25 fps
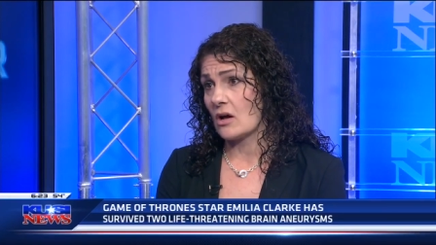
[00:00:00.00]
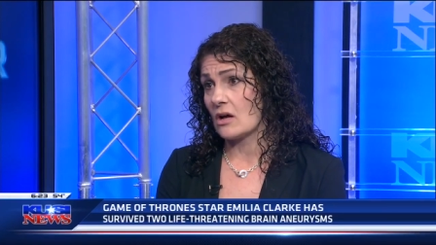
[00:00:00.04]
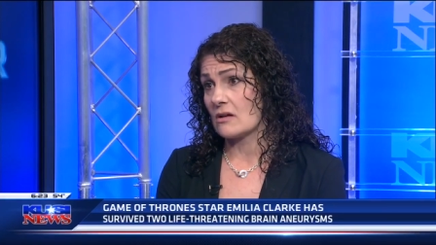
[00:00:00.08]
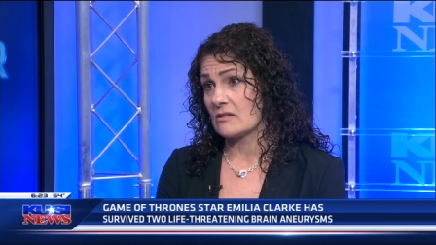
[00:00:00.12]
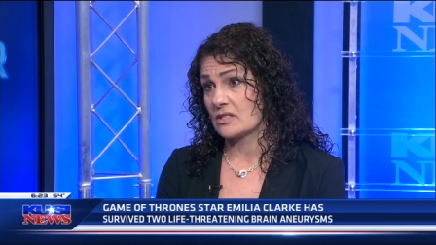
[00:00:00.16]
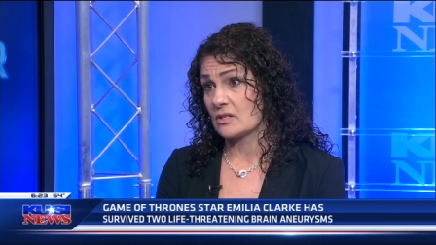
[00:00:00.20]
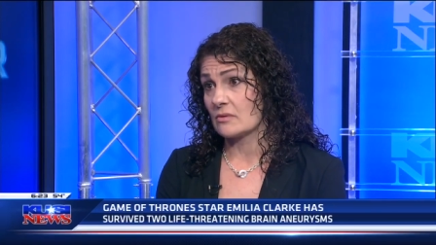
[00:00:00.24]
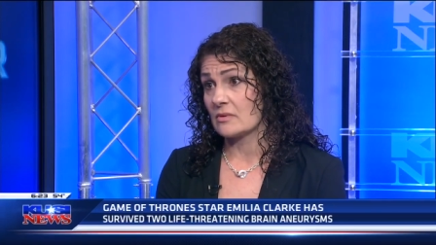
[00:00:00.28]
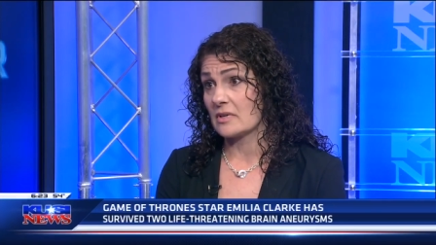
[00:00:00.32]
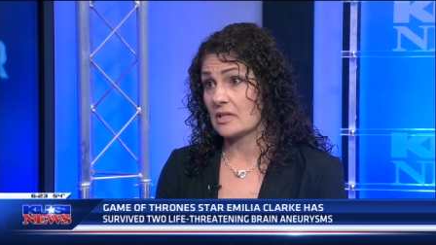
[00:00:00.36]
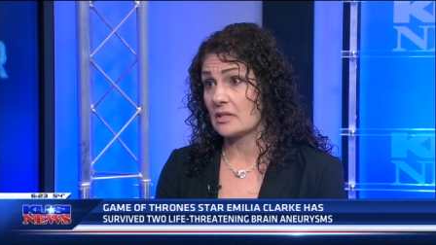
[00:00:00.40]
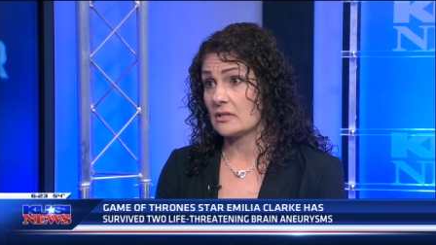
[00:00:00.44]

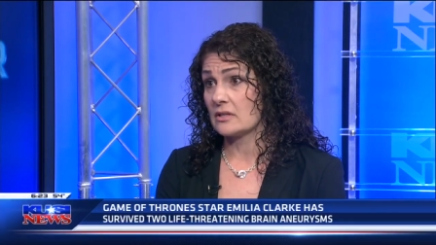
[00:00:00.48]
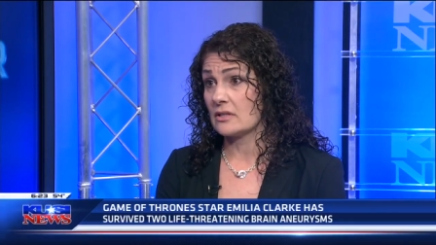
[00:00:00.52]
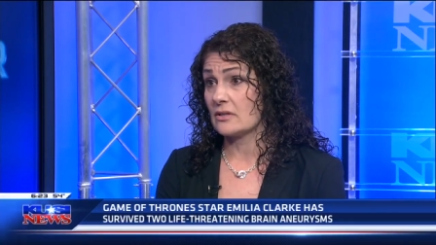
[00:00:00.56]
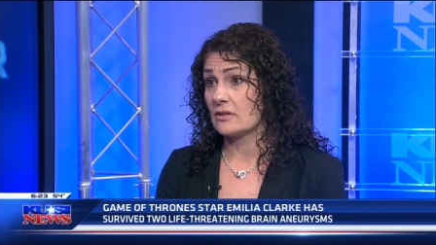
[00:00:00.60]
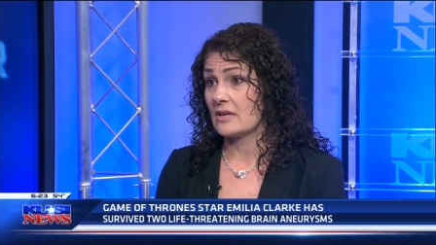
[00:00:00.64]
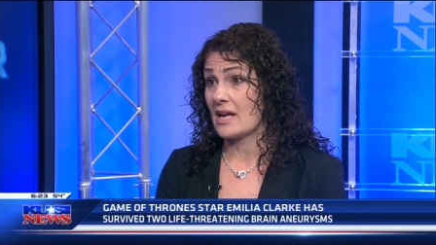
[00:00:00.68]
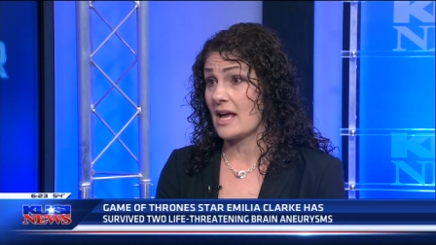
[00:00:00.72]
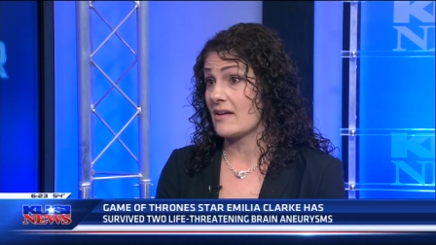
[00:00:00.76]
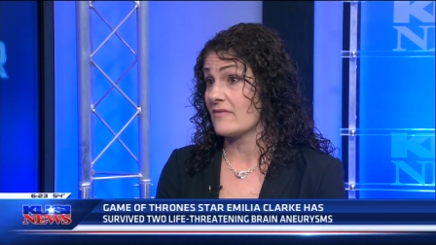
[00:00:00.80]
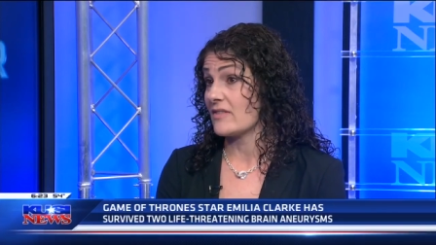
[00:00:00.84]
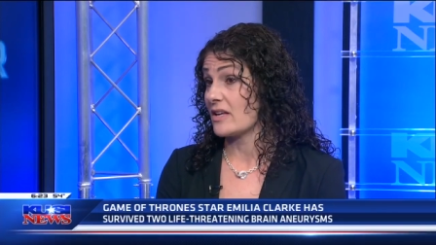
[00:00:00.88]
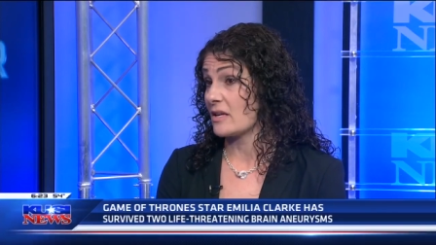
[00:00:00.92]
also
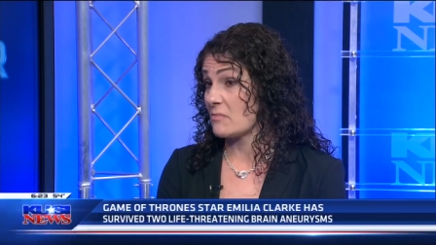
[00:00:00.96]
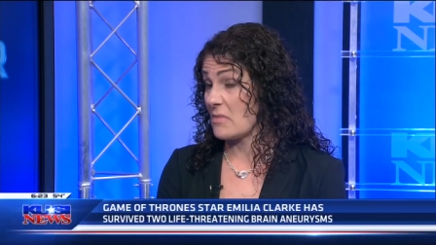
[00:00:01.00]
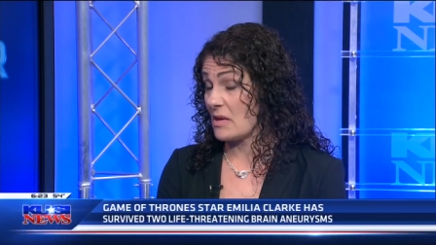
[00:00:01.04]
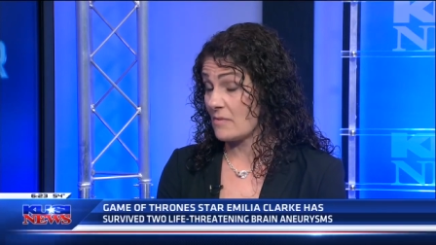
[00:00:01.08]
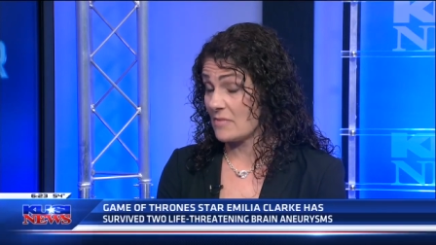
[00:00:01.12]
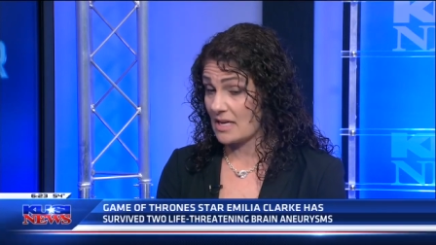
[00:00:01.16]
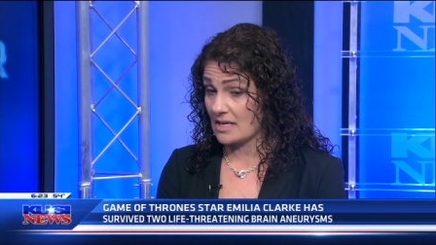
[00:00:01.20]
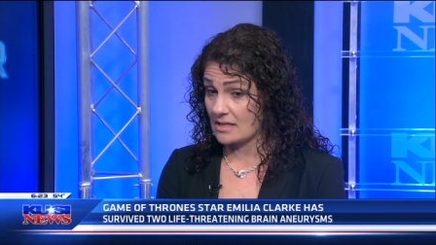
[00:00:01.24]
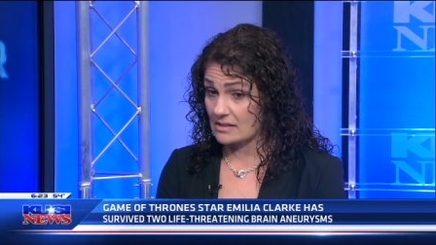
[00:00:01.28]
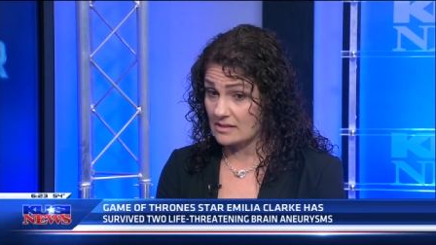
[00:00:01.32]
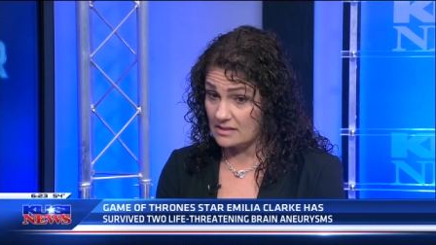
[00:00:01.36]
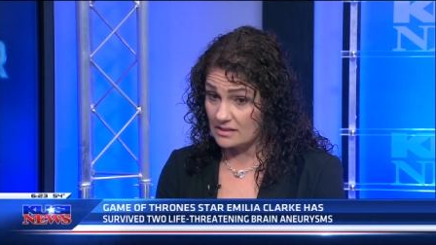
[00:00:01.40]
include having
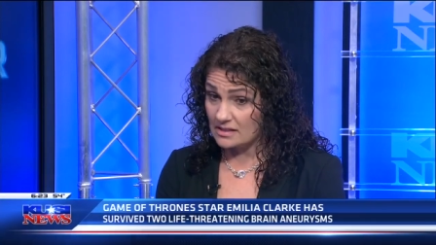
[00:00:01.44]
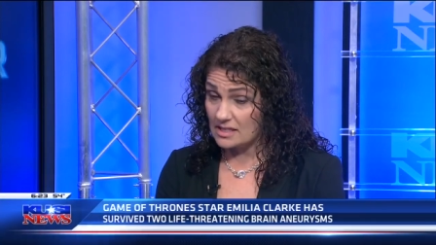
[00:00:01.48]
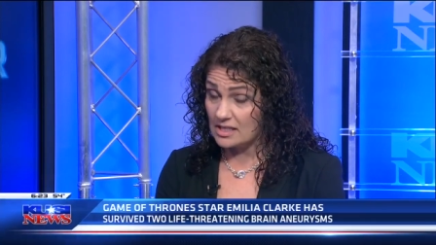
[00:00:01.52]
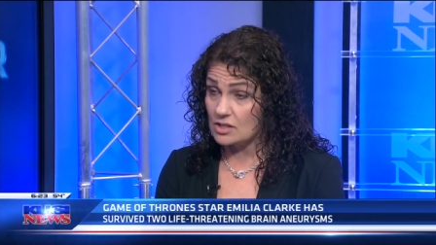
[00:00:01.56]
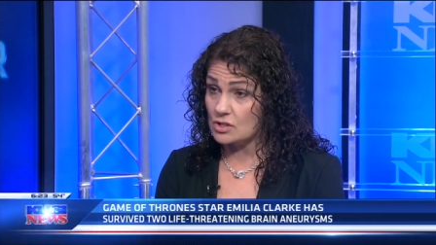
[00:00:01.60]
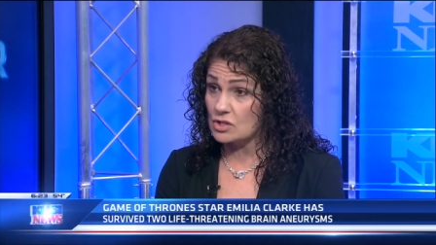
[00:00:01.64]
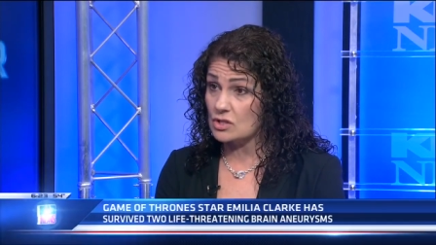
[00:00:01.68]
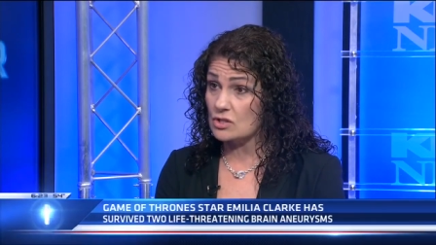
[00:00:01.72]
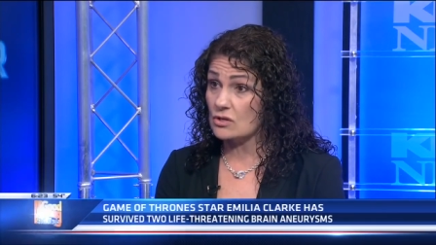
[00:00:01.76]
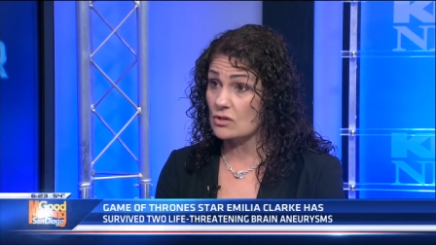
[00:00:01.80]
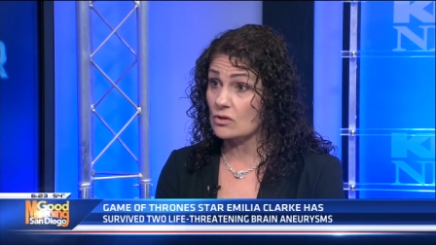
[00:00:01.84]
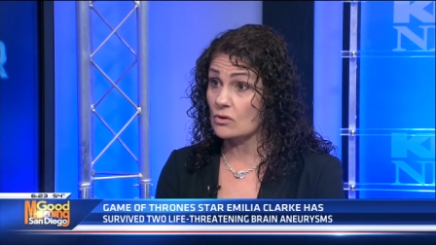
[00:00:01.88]
maybe a
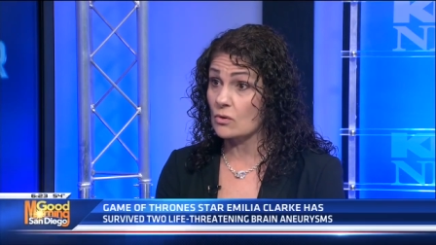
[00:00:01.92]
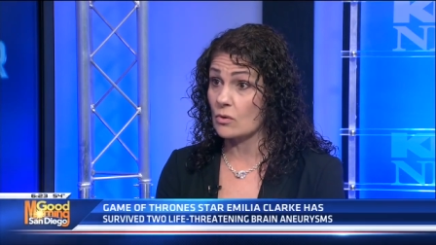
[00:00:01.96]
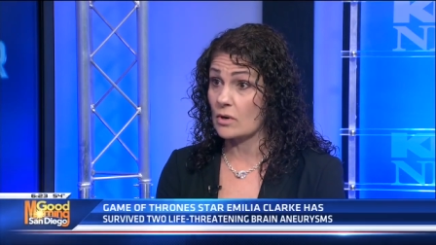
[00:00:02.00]
seizure